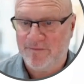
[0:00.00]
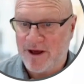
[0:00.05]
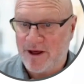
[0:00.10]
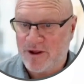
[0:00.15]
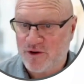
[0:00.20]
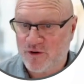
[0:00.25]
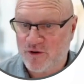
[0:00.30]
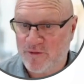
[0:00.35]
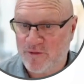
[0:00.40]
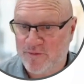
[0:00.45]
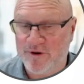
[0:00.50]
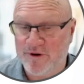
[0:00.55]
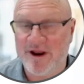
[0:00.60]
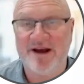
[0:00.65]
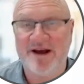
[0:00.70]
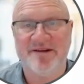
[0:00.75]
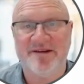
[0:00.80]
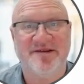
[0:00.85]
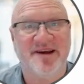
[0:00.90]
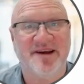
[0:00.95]
Make sure you
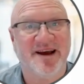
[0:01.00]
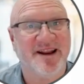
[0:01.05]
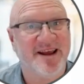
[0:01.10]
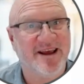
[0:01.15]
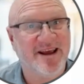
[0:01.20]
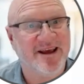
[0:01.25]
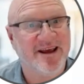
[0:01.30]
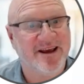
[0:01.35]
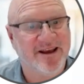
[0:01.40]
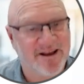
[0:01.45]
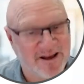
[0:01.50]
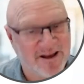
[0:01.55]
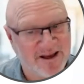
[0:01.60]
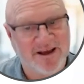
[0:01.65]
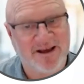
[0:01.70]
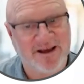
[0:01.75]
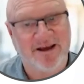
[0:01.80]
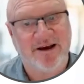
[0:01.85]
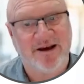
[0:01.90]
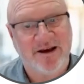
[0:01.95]
pronounce that
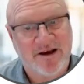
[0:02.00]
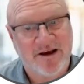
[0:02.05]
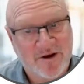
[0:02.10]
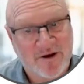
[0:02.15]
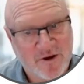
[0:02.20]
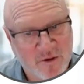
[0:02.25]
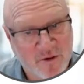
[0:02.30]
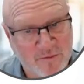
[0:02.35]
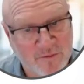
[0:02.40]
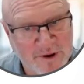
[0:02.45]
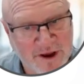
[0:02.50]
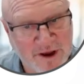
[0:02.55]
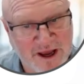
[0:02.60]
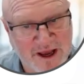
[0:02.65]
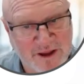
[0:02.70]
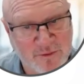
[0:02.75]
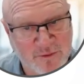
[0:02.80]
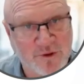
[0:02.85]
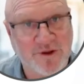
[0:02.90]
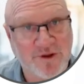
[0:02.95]
ED,
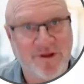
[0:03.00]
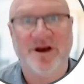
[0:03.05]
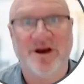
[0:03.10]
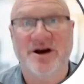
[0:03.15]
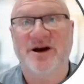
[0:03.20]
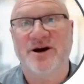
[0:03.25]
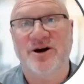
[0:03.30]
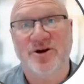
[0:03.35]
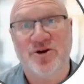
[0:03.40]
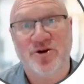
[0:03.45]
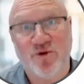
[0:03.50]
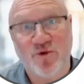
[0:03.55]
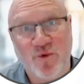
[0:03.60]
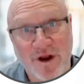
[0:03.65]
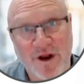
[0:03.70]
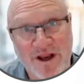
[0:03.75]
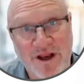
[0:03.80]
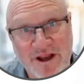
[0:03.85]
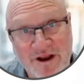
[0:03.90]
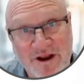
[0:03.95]
compared with
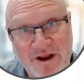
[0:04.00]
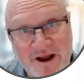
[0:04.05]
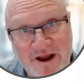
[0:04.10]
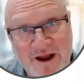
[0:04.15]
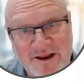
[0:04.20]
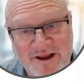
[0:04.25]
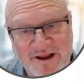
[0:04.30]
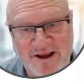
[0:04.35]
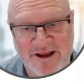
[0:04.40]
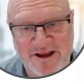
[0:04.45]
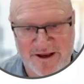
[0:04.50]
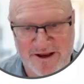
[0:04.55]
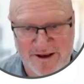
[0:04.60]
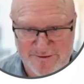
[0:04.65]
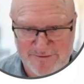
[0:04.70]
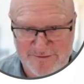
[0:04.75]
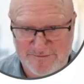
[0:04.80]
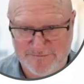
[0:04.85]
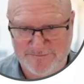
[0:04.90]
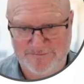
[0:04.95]
2019.
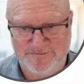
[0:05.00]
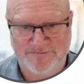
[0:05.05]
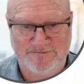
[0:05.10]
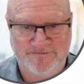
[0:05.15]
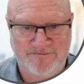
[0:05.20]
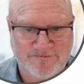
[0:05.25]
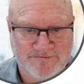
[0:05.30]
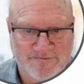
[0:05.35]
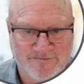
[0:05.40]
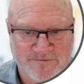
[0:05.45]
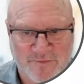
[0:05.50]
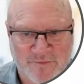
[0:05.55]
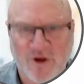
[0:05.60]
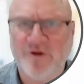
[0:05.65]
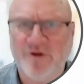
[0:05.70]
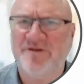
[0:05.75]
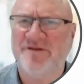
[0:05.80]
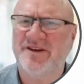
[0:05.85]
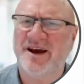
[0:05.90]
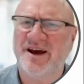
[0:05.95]

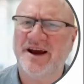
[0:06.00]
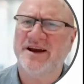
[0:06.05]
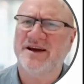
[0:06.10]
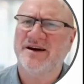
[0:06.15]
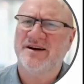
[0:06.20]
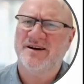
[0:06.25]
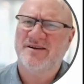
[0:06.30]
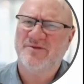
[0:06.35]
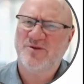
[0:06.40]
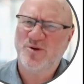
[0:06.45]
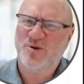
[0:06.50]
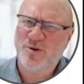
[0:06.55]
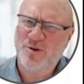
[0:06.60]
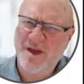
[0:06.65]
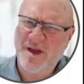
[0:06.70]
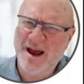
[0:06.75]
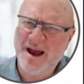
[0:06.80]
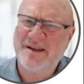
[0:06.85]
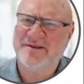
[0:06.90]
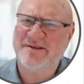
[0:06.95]
Don't say
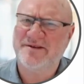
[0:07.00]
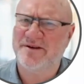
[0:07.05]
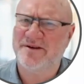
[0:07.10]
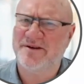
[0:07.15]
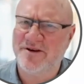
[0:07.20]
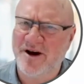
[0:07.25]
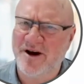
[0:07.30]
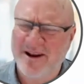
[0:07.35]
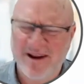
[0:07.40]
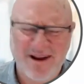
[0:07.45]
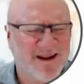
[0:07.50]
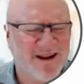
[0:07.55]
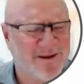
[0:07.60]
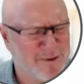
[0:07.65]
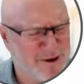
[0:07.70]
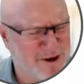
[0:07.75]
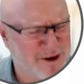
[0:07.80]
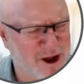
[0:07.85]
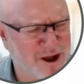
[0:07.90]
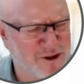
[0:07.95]
2019, I
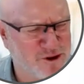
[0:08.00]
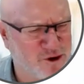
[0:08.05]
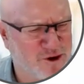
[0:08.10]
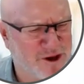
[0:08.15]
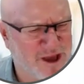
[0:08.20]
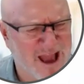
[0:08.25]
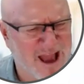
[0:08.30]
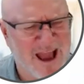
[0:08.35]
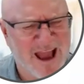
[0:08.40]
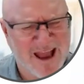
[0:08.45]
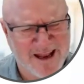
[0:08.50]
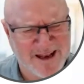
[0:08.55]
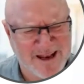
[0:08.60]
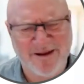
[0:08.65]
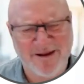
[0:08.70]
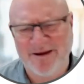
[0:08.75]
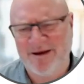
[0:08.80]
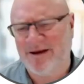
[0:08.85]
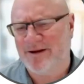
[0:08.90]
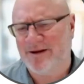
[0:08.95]
mean, and you
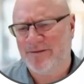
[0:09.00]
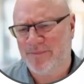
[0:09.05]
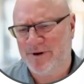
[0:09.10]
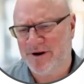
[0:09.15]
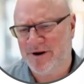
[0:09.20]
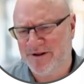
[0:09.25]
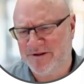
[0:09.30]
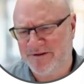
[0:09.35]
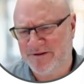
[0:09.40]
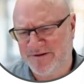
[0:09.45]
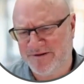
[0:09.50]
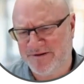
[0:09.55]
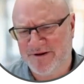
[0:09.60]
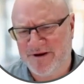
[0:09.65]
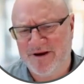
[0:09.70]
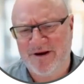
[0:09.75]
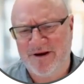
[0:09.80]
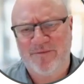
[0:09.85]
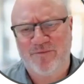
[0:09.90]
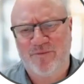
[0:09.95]
can, but it's
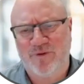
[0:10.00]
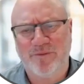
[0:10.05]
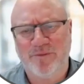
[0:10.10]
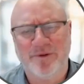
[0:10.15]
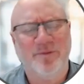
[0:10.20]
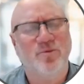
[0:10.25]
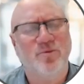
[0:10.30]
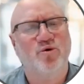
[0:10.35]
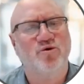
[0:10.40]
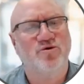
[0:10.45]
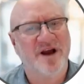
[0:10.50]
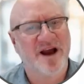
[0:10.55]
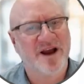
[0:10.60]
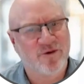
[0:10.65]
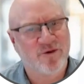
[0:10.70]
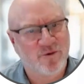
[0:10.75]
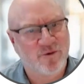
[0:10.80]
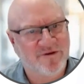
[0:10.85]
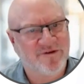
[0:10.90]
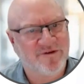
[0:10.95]
probably more
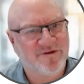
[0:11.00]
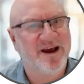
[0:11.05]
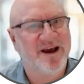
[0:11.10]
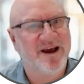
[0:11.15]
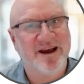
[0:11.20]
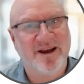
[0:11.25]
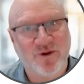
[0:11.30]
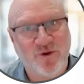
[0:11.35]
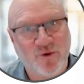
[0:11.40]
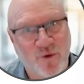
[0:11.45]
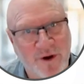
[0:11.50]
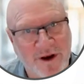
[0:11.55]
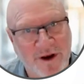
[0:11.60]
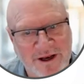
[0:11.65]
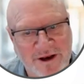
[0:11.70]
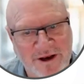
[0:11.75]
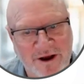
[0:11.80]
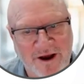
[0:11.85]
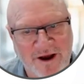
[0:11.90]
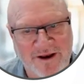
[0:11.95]
natural to say
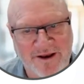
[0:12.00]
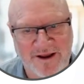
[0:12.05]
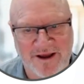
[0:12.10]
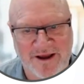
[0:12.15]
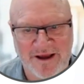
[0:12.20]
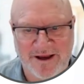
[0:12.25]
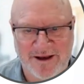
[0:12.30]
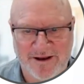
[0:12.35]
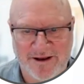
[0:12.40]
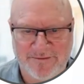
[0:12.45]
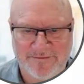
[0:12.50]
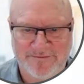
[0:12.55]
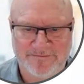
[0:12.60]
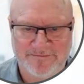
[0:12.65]
2019.